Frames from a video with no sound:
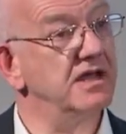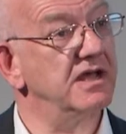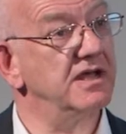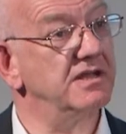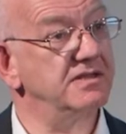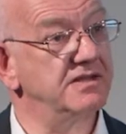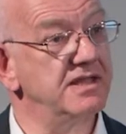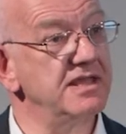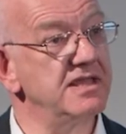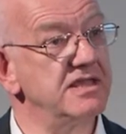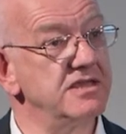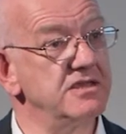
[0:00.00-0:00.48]

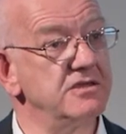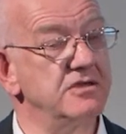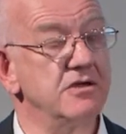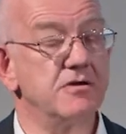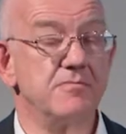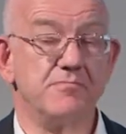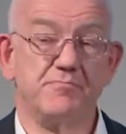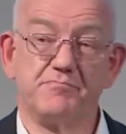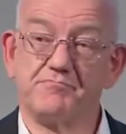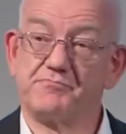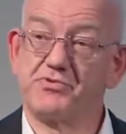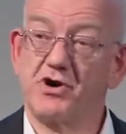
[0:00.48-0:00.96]

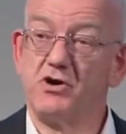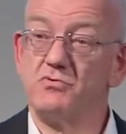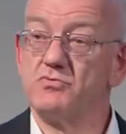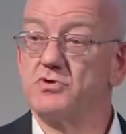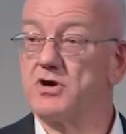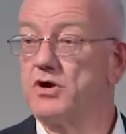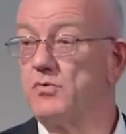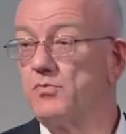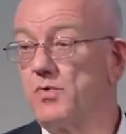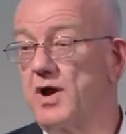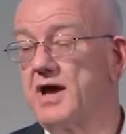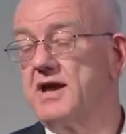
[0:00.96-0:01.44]
league
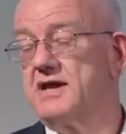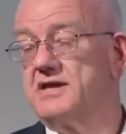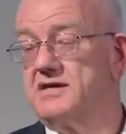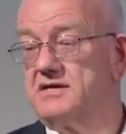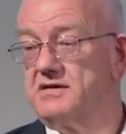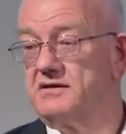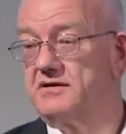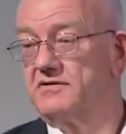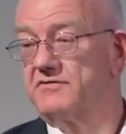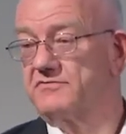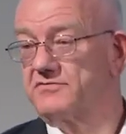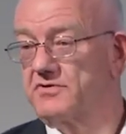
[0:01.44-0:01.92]
broke away
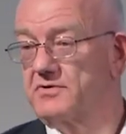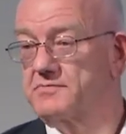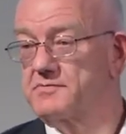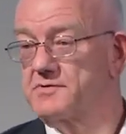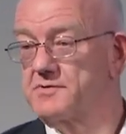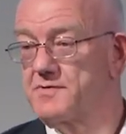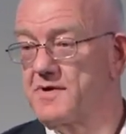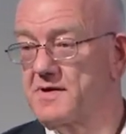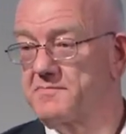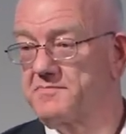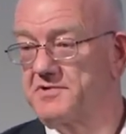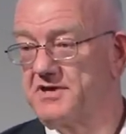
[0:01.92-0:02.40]
from
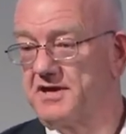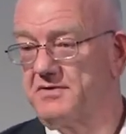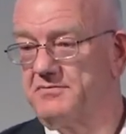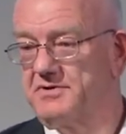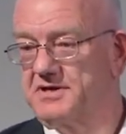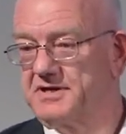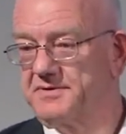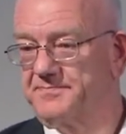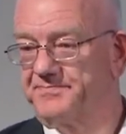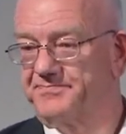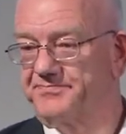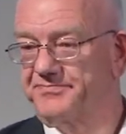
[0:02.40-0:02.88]
the rugby
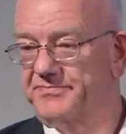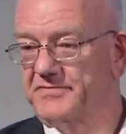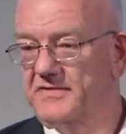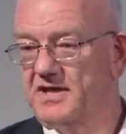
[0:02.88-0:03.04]
union.